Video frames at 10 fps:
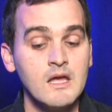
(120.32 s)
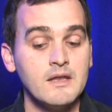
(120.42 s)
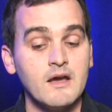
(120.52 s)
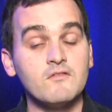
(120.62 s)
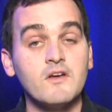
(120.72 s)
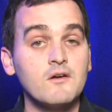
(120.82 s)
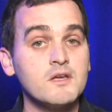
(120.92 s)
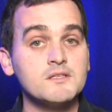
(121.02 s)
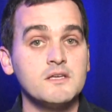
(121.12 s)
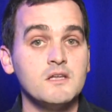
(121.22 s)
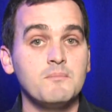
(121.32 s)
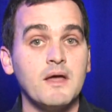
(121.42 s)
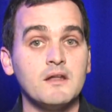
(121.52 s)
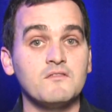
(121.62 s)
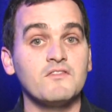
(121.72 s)
Now, various
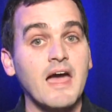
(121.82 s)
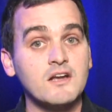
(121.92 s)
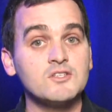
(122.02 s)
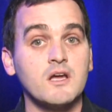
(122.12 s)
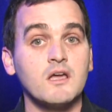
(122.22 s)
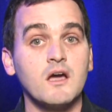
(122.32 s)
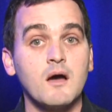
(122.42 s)
independent fact-checking